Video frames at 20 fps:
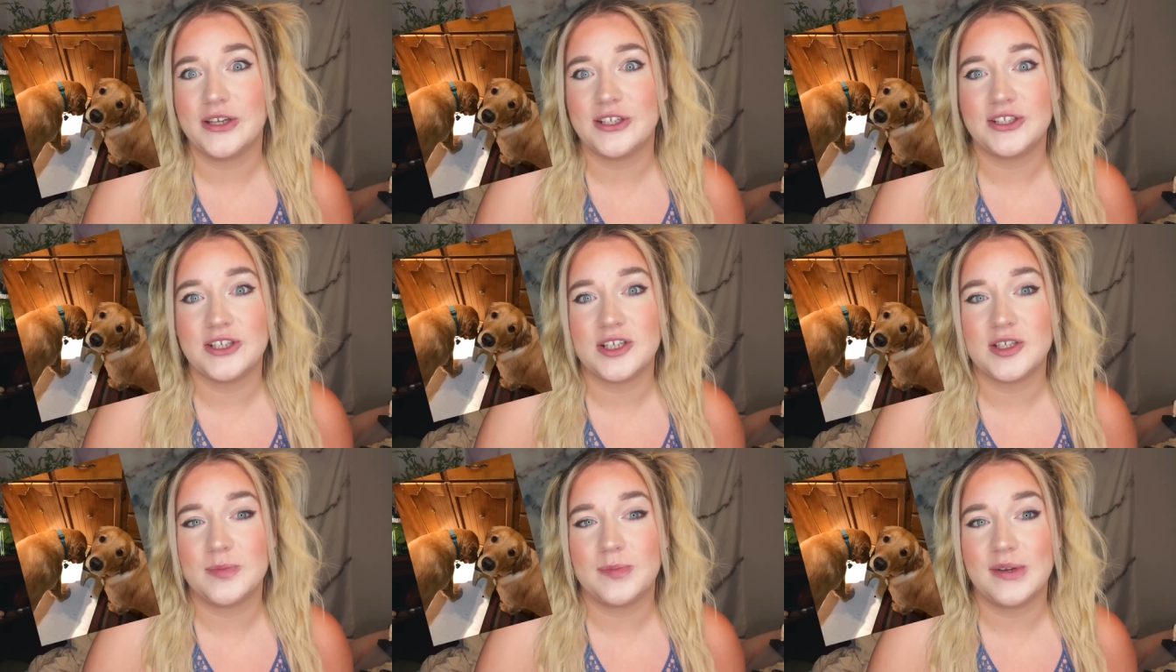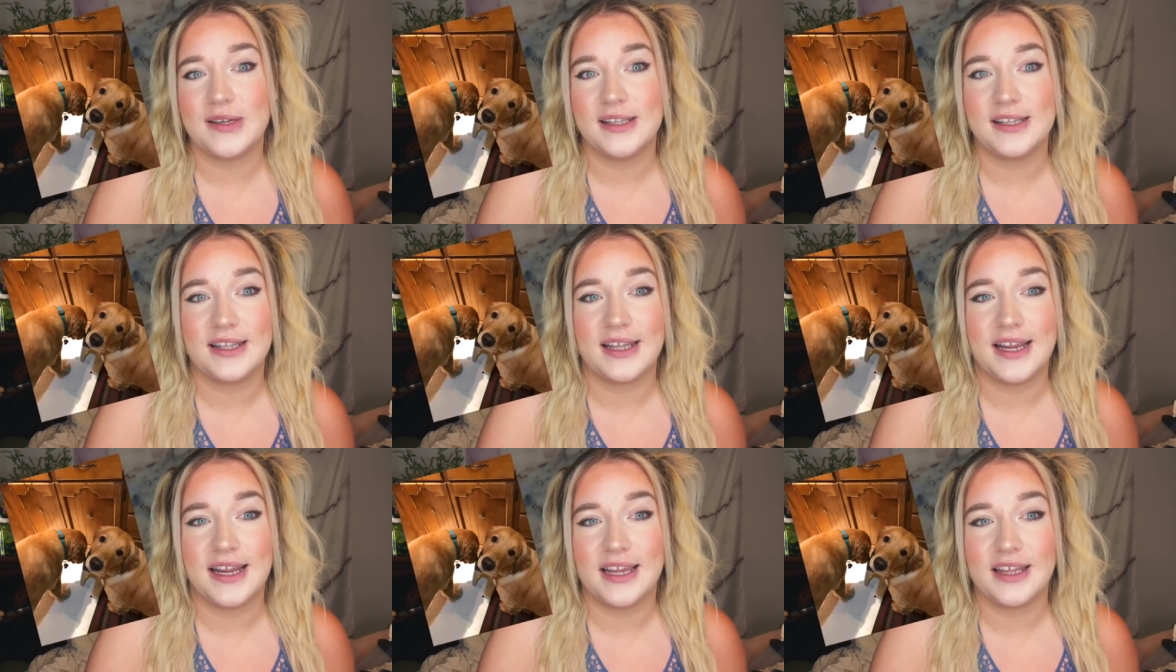just
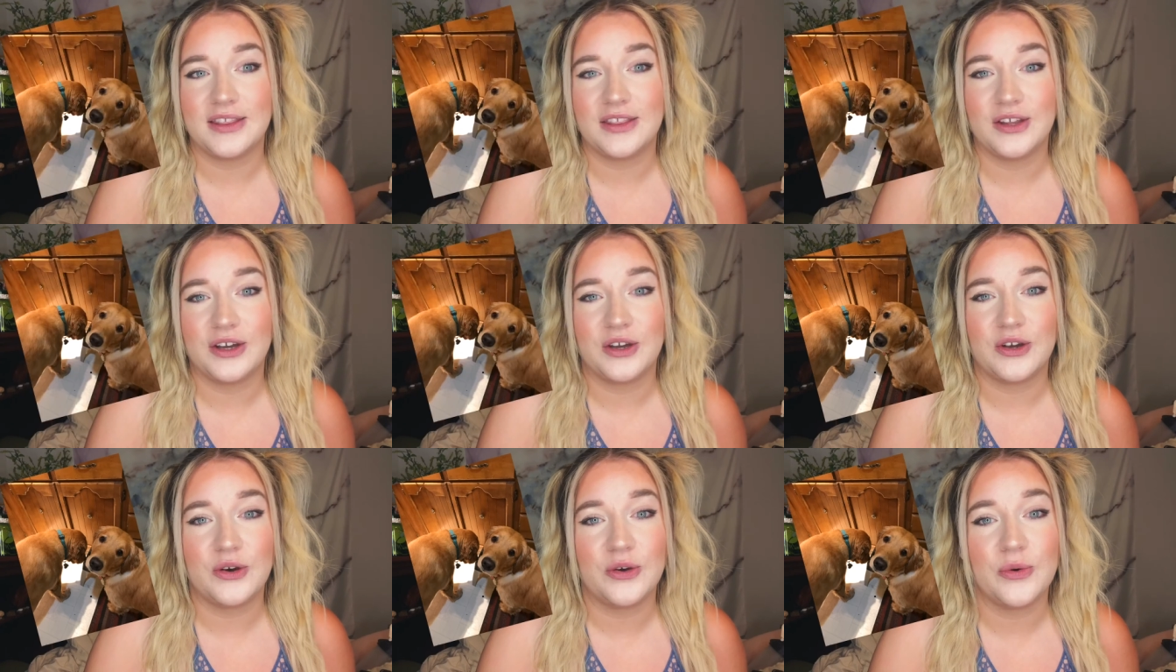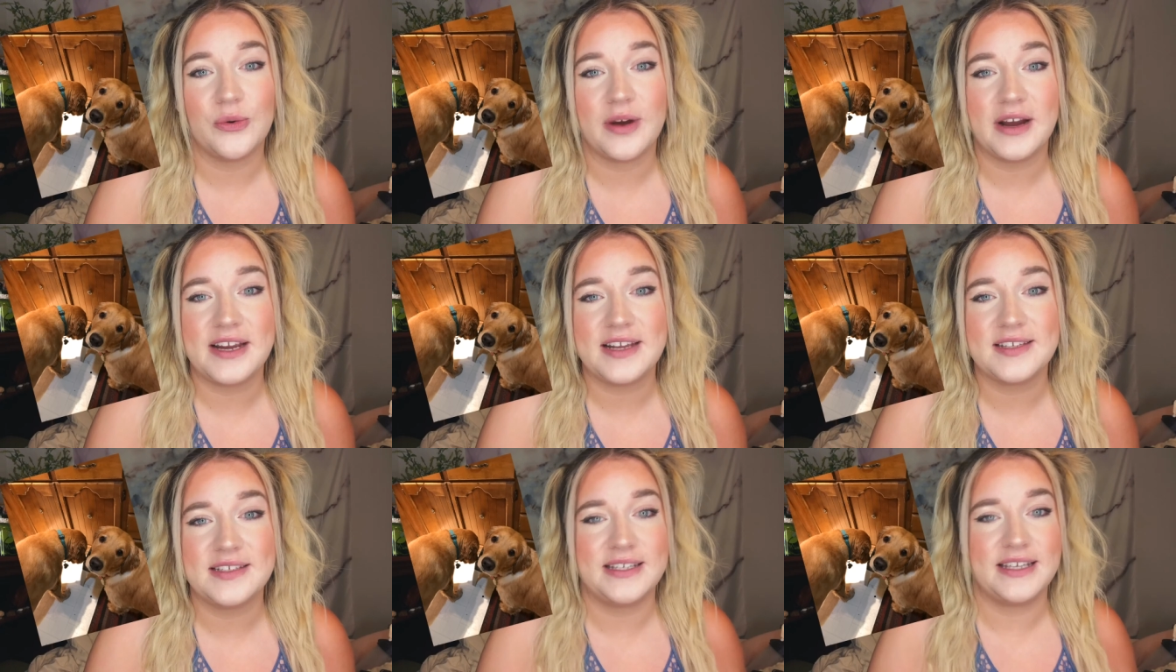been like the
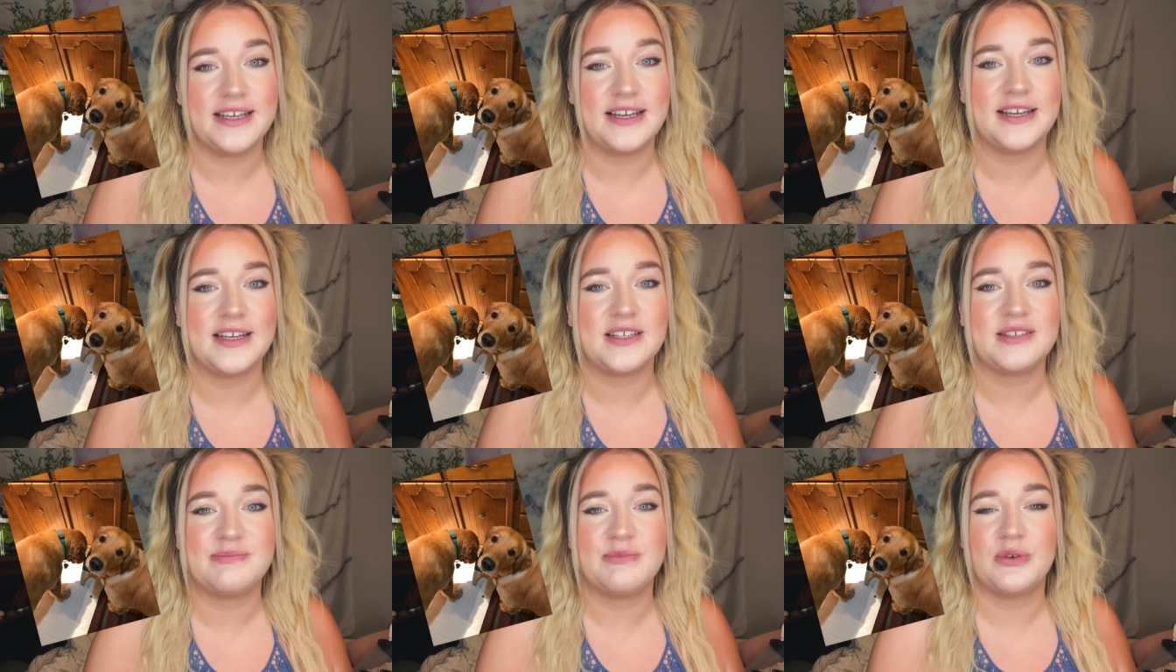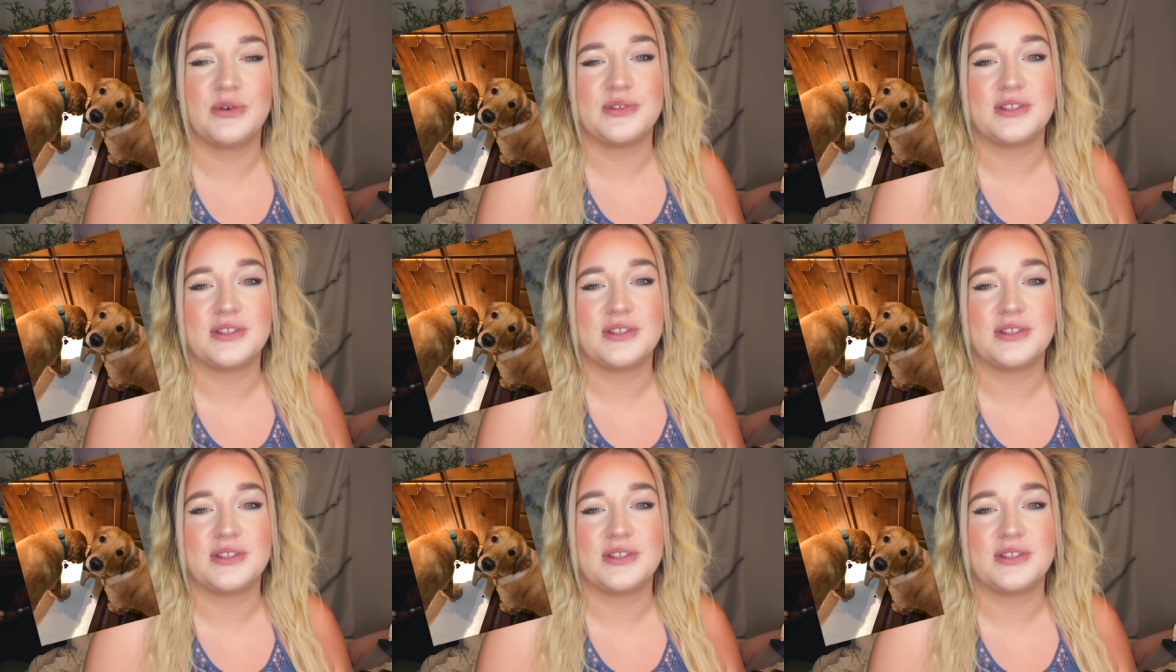craziest, most